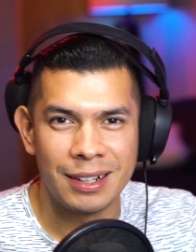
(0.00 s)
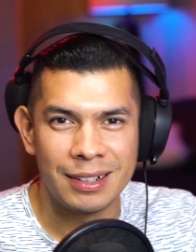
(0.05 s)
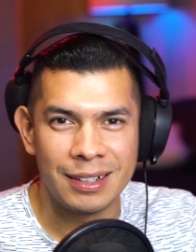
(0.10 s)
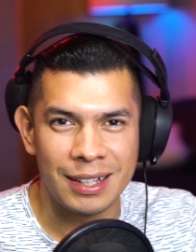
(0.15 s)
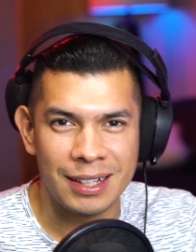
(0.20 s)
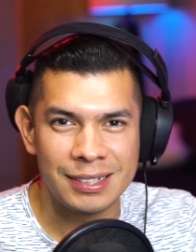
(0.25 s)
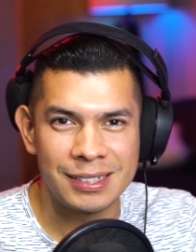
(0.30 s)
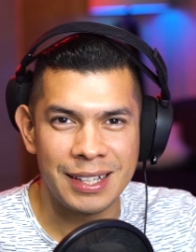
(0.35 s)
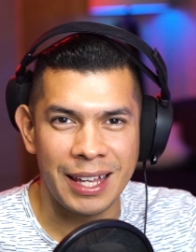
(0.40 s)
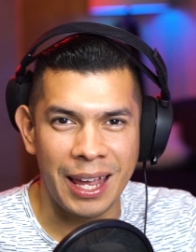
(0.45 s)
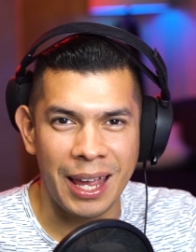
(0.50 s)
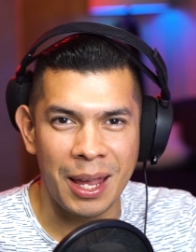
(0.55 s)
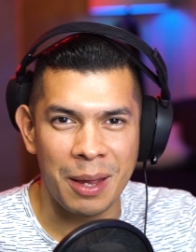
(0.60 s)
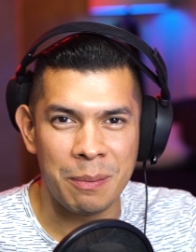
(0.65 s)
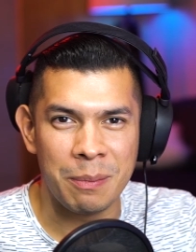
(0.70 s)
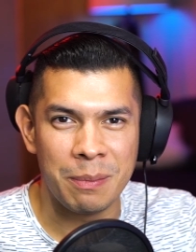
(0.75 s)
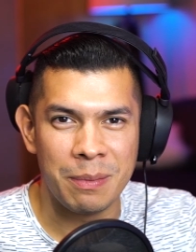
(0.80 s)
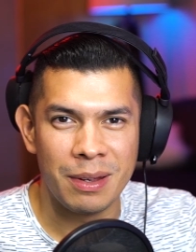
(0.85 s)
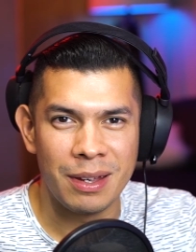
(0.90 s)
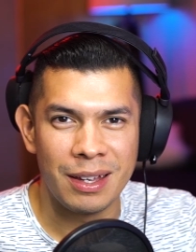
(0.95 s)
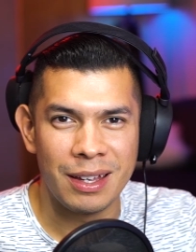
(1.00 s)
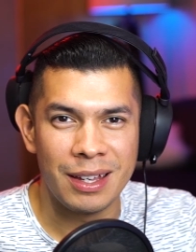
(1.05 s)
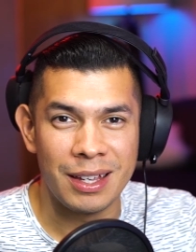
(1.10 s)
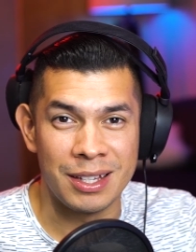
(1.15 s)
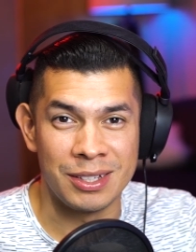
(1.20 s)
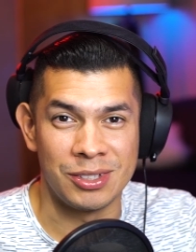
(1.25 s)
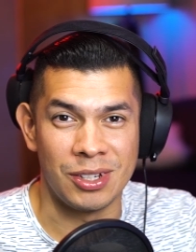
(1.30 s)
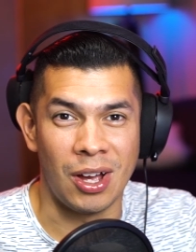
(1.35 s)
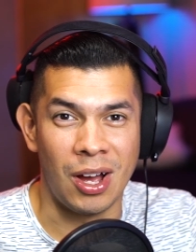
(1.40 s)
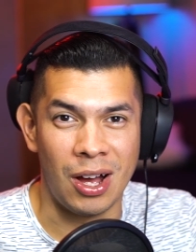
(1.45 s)
This game
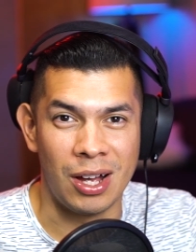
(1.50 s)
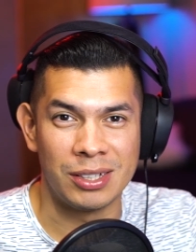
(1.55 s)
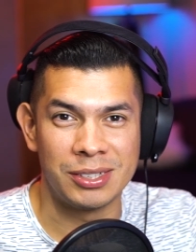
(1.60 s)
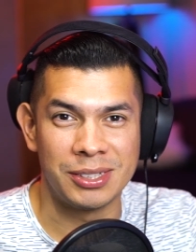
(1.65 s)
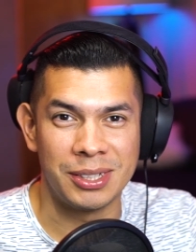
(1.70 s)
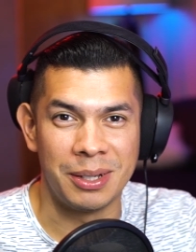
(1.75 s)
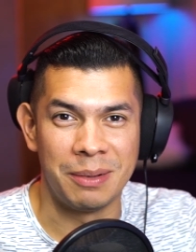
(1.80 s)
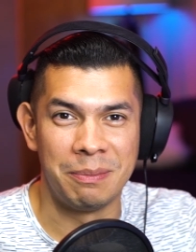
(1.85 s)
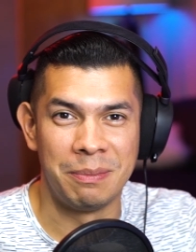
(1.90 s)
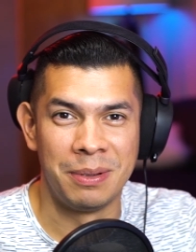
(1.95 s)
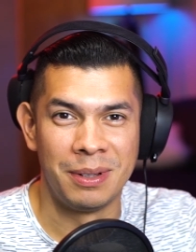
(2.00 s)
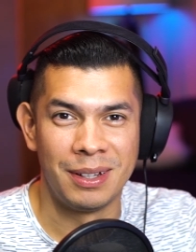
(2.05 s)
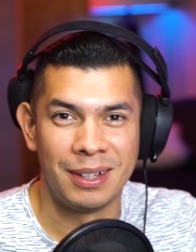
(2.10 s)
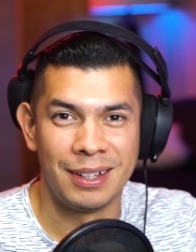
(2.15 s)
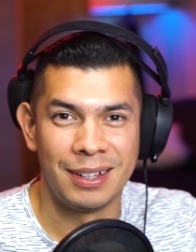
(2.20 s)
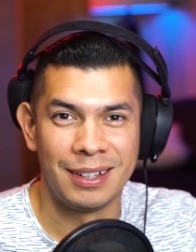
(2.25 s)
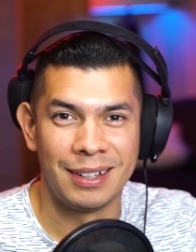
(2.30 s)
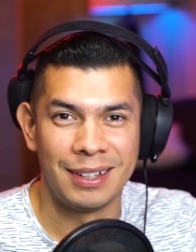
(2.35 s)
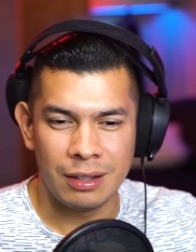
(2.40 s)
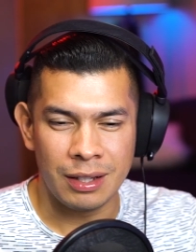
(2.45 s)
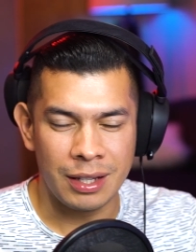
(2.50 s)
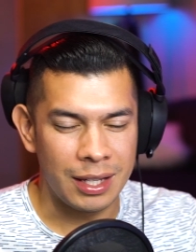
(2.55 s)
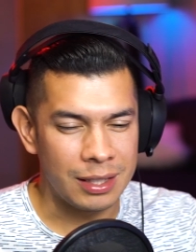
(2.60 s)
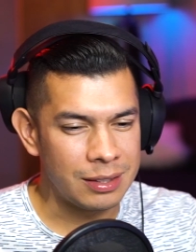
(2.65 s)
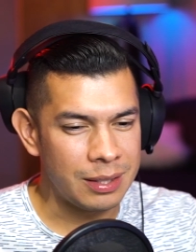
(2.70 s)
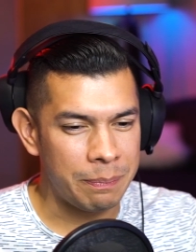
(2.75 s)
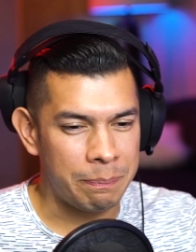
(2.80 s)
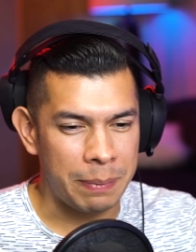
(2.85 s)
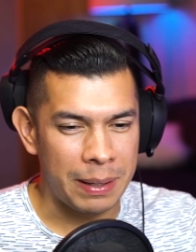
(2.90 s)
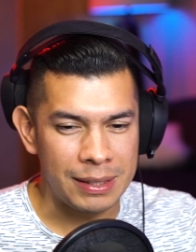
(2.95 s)
is awesome. You
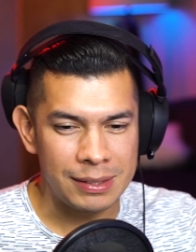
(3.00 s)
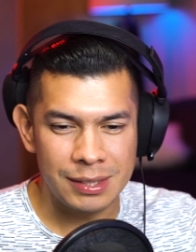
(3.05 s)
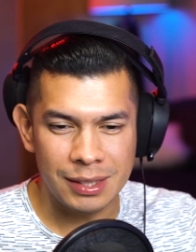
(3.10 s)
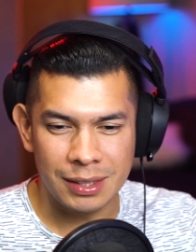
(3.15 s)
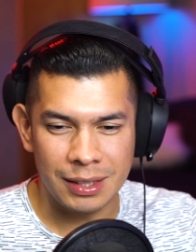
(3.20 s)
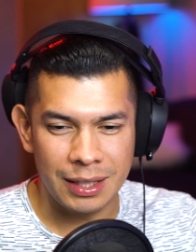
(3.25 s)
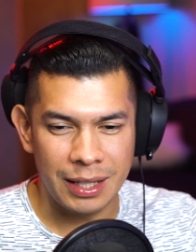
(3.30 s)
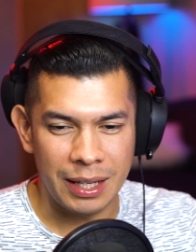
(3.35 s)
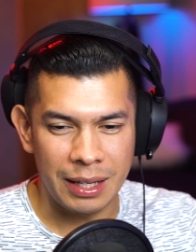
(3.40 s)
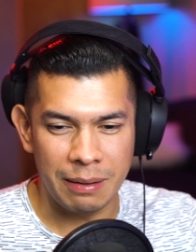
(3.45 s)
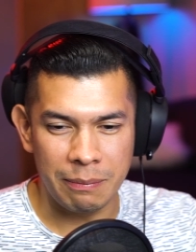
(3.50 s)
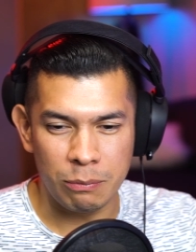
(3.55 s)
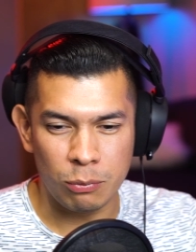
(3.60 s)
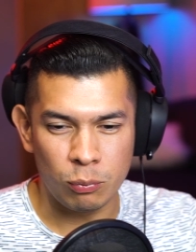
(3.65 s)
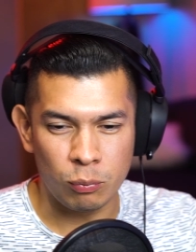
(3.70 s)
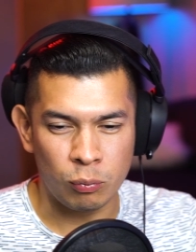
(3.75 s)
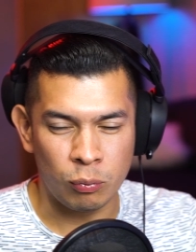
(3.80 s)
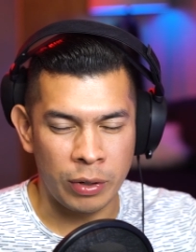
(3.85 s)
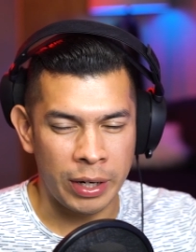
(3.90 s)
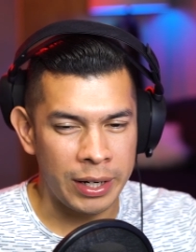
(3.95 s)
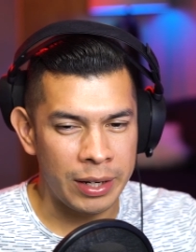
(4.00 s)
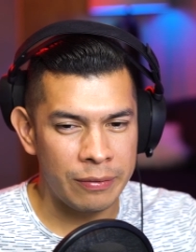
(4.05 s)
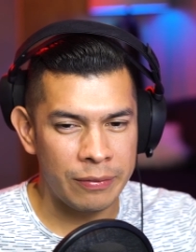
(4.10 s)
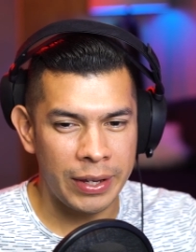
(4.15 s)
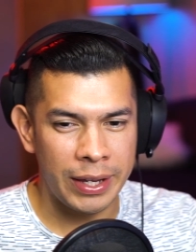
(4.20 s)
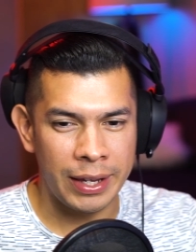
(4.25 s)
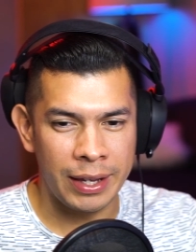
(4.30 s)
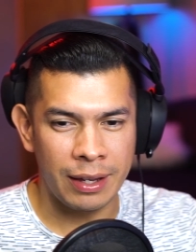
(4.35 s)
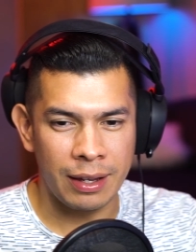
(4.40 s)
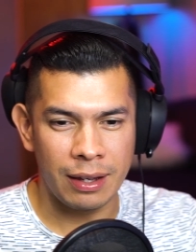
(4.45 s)
get to basically
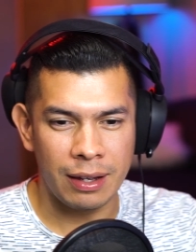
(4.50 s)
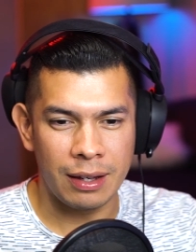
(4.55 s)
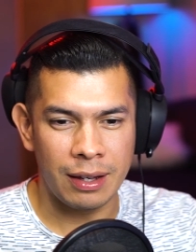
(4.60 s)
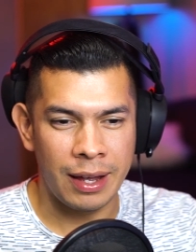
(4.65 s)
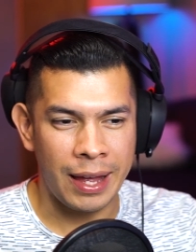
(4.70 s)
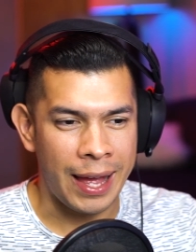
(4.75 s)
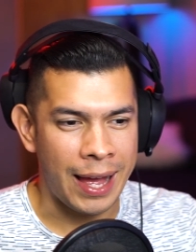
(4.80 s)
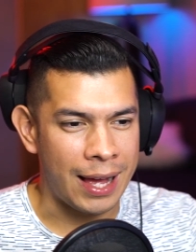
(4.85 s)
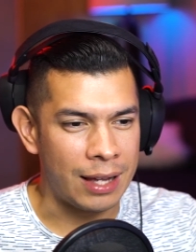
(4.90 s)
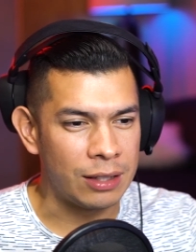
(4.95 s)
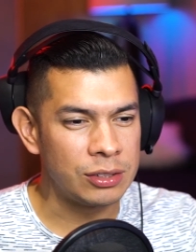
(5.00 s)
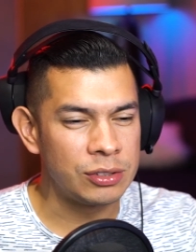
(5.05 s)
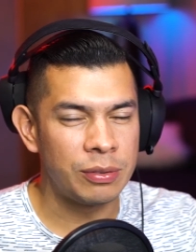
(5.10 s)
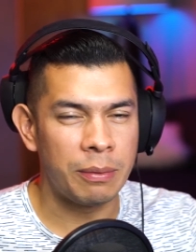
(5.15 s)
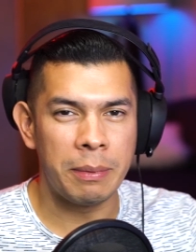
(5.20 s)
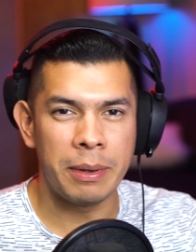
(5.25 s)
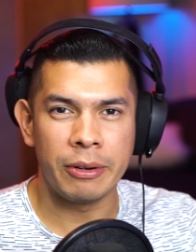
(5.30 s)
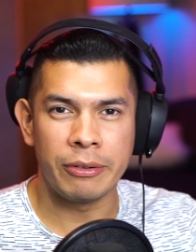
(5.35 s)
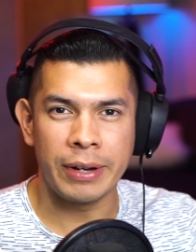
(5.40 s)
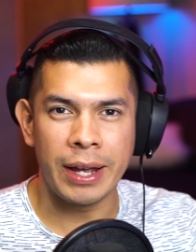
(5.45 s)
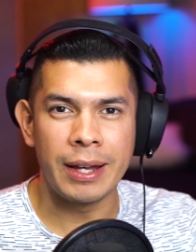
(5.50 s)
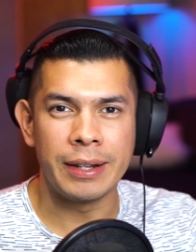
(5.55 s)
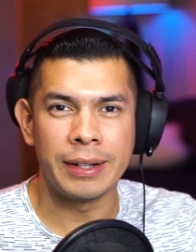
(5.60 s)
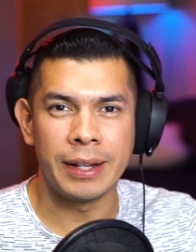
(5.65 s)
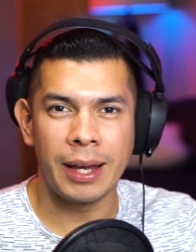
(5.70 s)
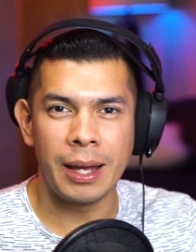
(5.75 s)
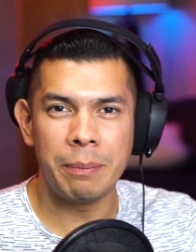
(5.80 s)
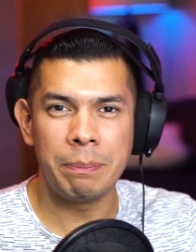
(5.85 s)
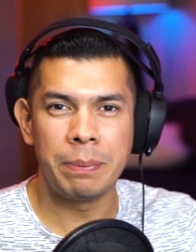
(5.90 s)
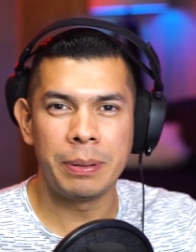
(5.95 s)
renovate a house from the ground
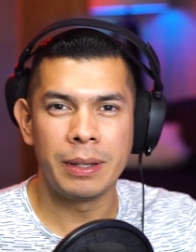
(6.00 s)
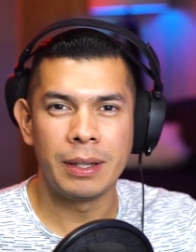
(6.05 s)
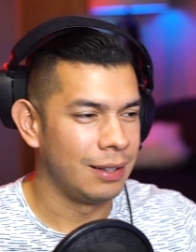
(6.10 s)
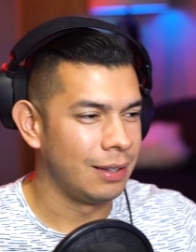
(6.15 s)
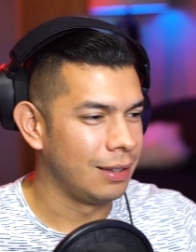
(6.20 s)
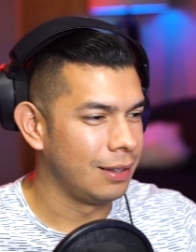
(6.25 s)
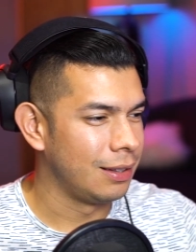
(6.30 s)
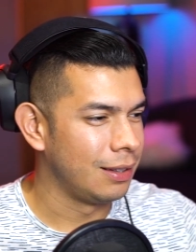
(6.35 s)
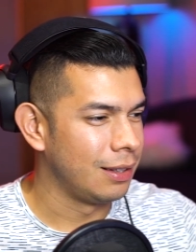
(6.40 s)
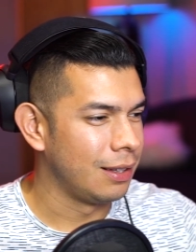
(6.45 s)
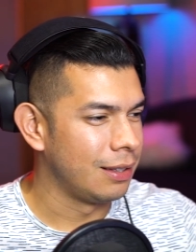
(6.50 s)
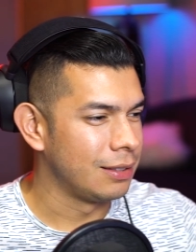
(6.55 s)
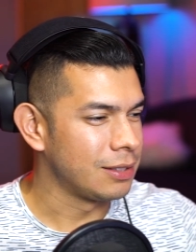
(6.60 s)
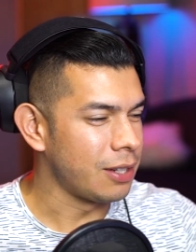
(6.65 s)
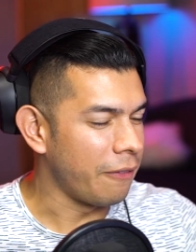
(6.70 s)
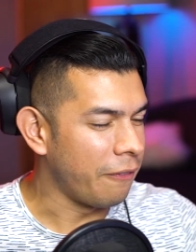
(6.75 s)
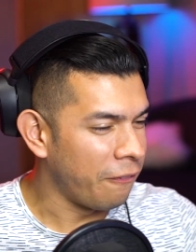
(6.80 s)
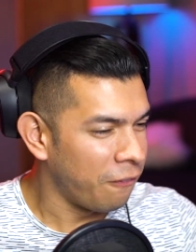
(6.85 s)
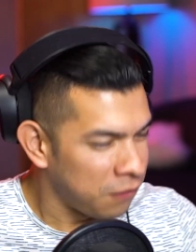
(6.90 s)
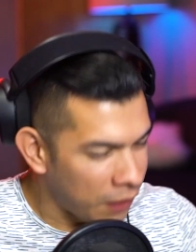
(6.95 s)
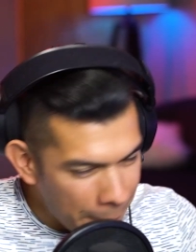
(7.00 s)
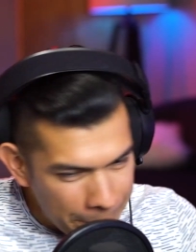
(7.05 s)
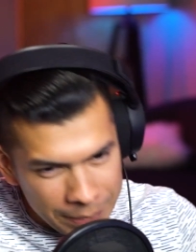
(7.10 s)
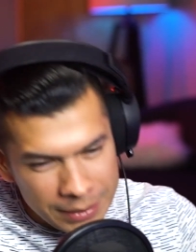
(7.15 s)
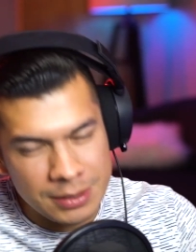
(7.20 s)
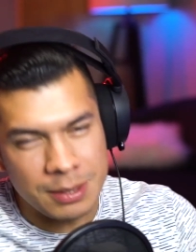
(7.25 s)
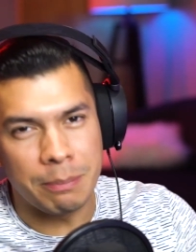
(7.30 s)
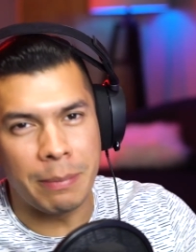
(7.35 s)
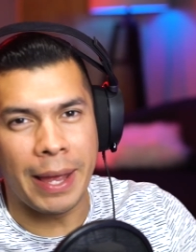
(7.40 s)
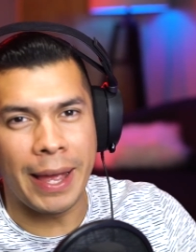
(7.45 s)
up. Start flipping
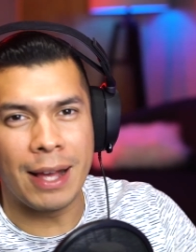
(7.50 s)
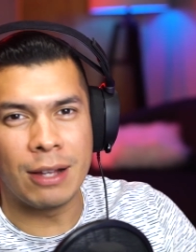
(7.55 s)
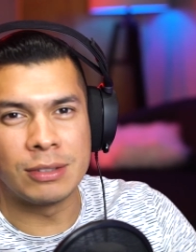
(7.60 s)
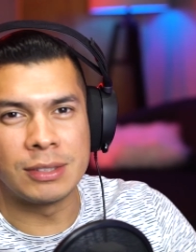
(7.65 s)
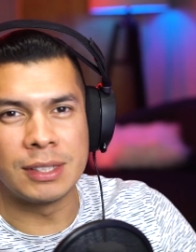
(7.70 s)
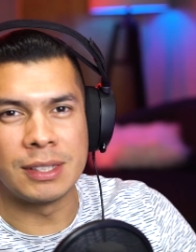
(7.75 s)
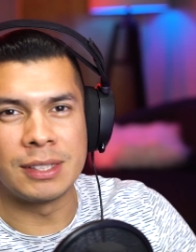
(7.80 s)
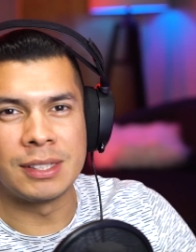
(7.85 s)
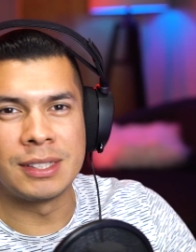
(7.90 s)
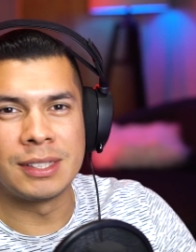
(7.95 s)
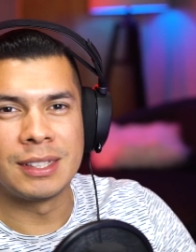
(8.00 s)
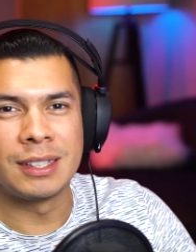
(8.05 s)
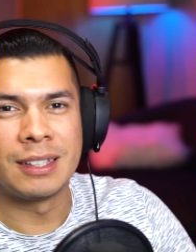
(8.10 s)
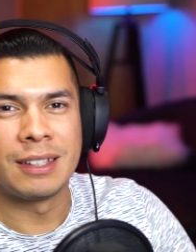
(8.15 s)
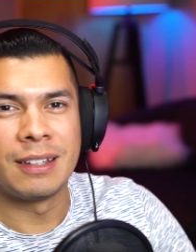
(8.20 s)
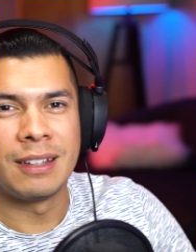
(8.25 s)
some houses.